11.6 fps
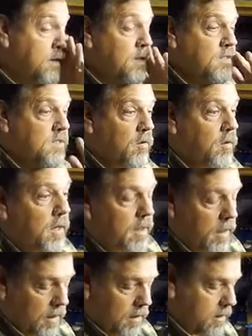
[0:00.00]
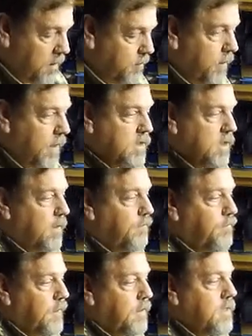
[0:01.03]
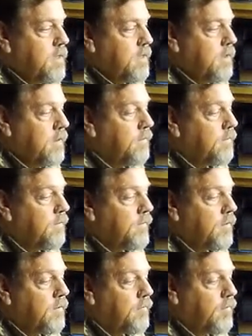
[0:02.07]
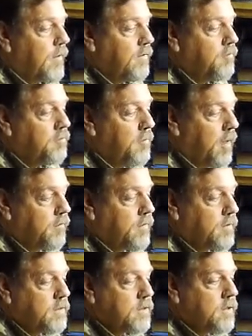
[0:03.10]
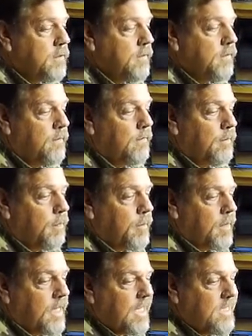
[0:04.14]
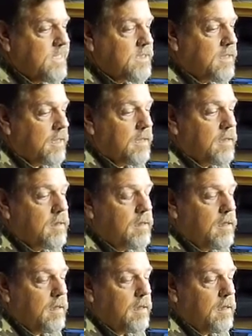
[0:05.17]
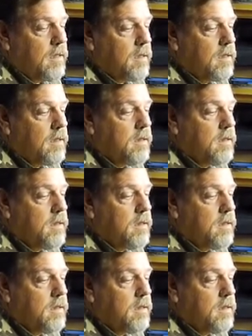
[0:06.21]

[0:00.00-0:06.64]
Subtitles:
So I ended up actually fitting 5 baffles inside the